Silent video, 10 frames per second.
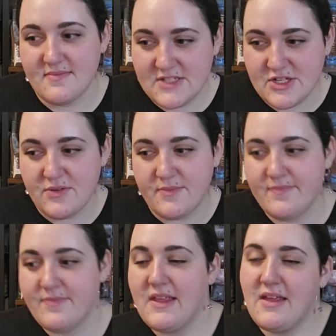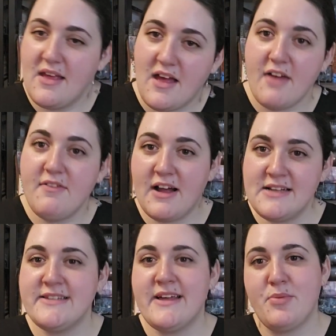So I've
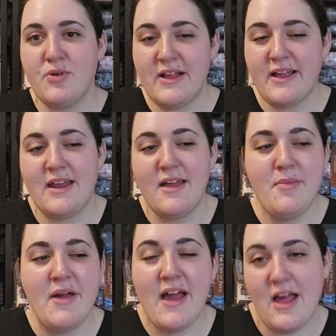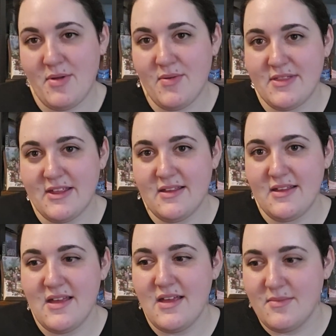gotten to that point and I am happy with
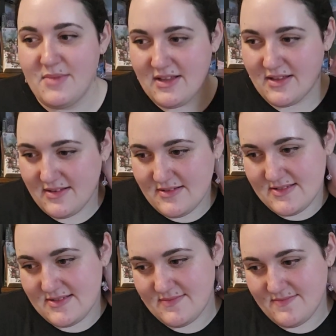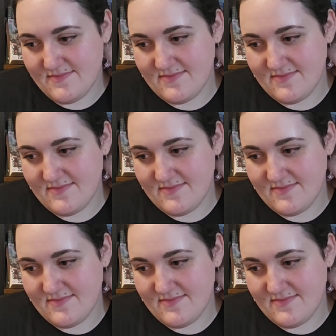it because